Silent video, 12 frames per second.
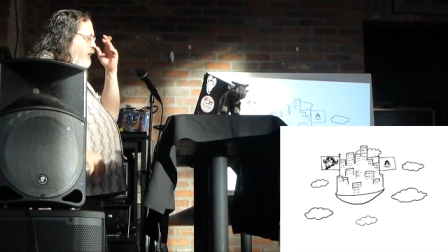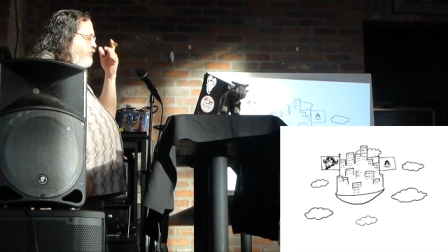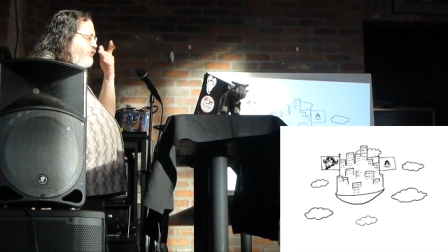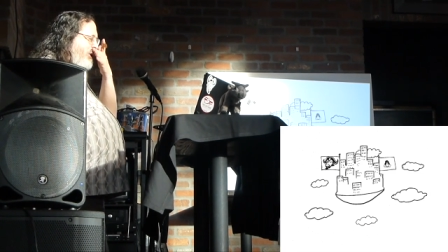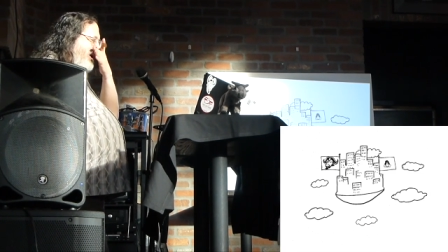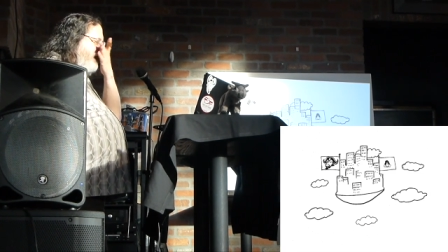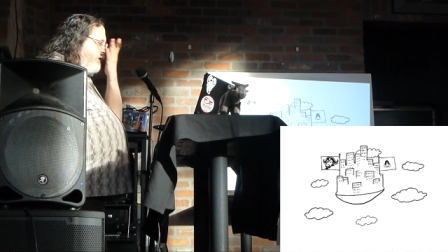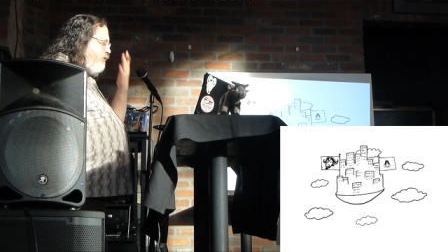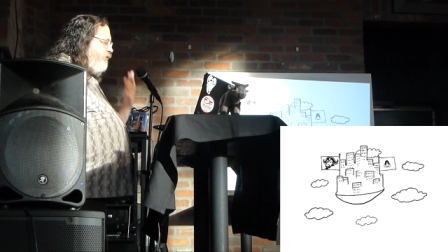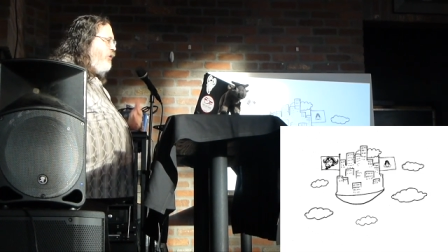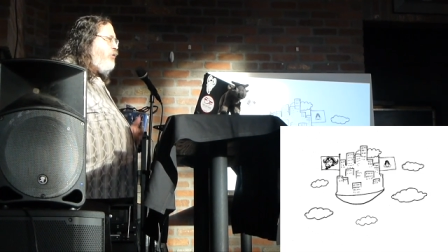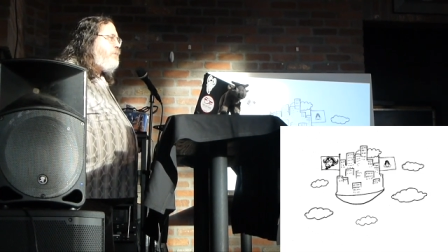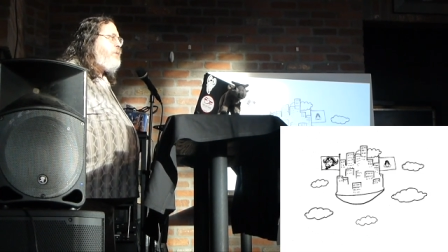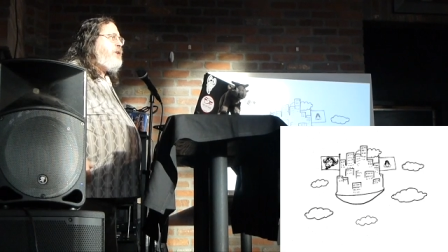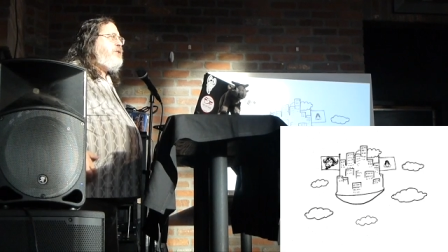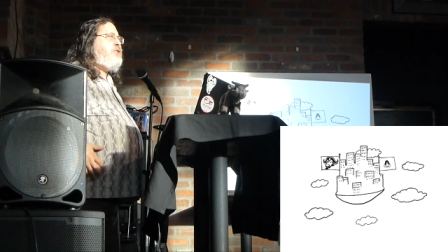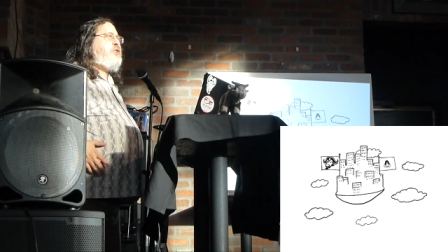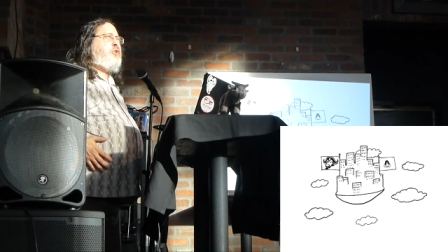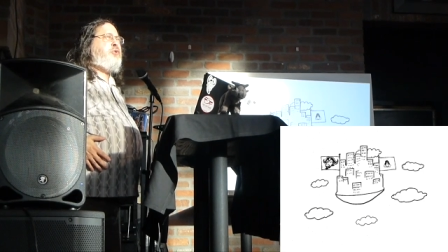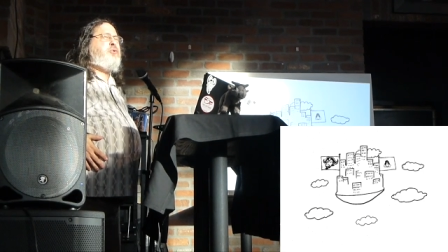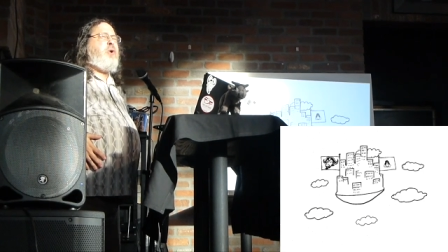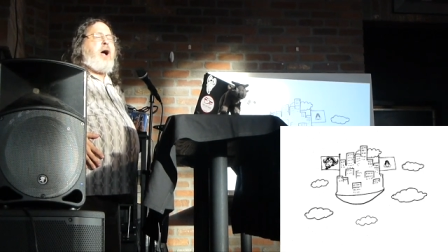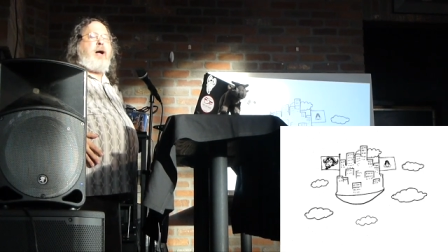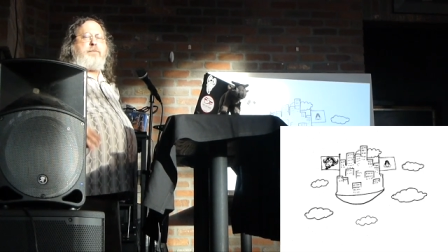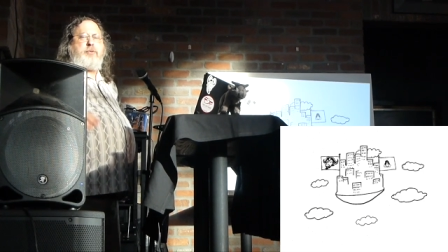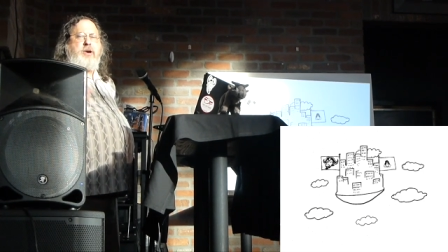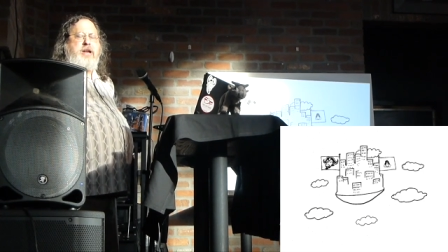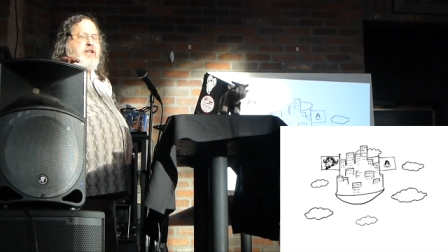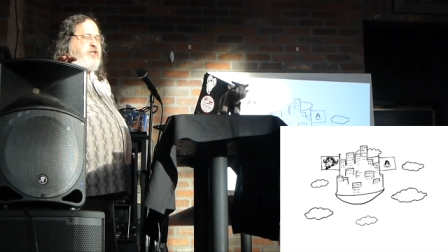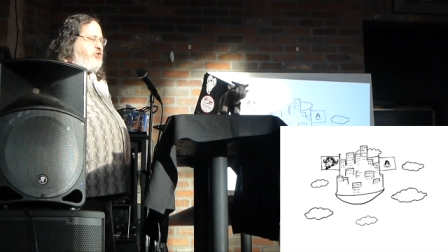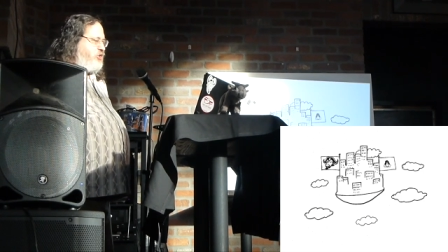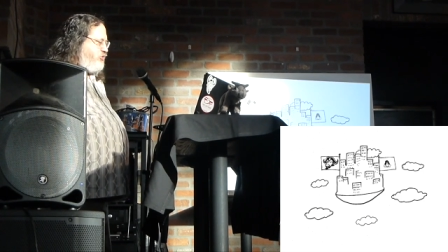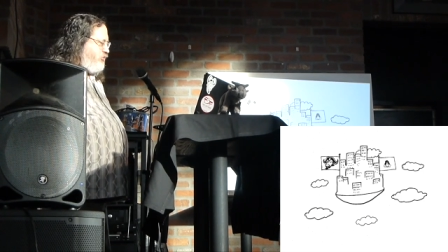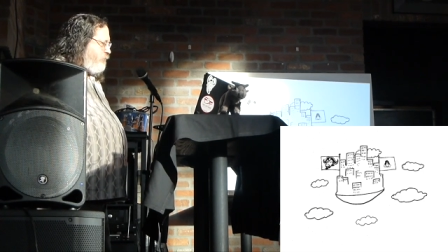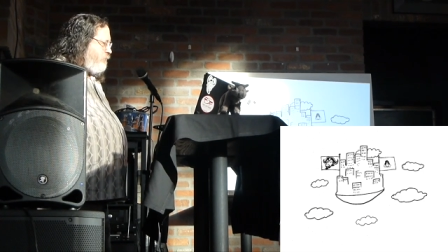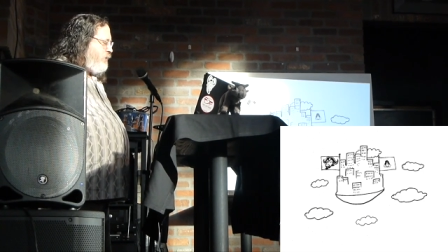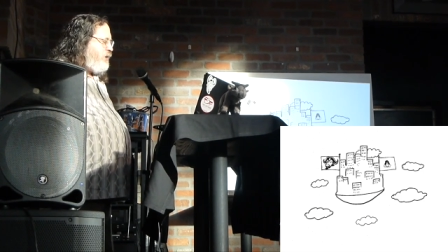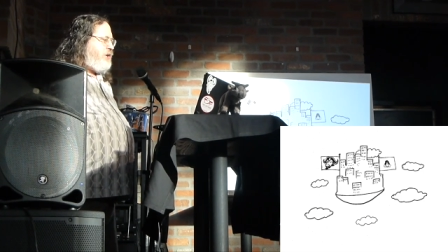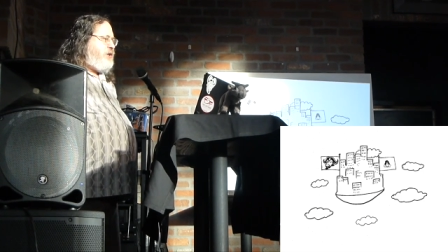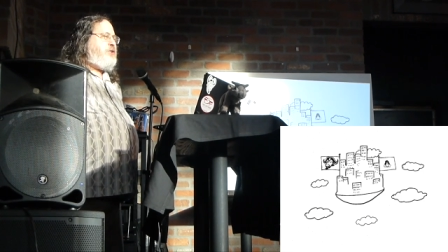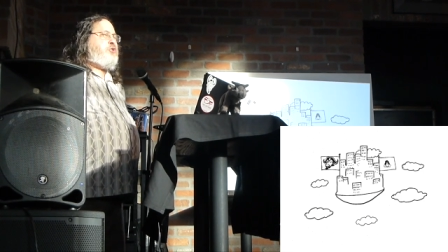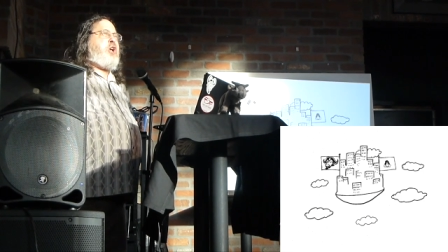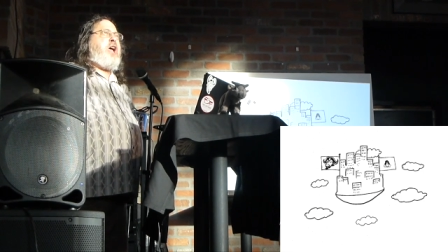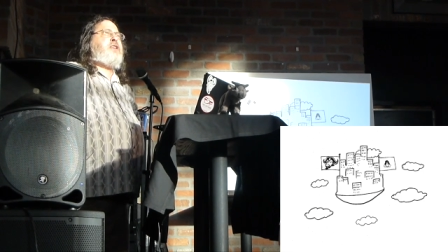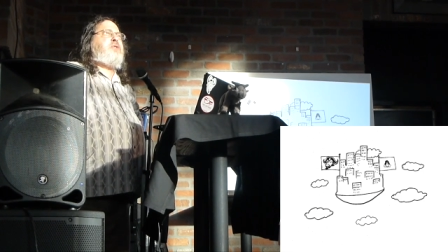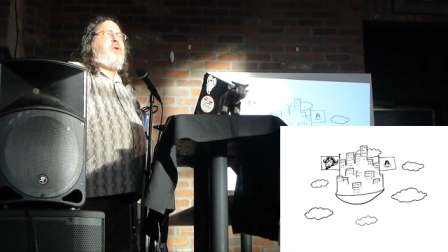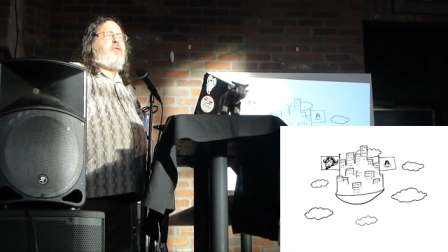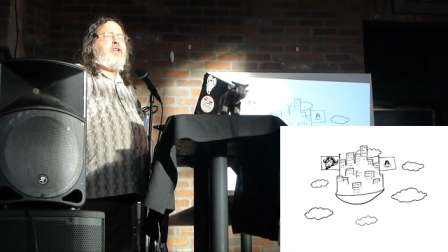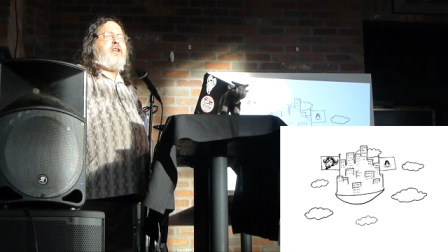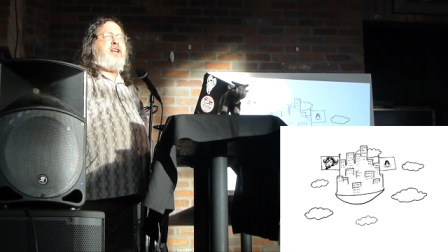I started developing the GNU operating system in January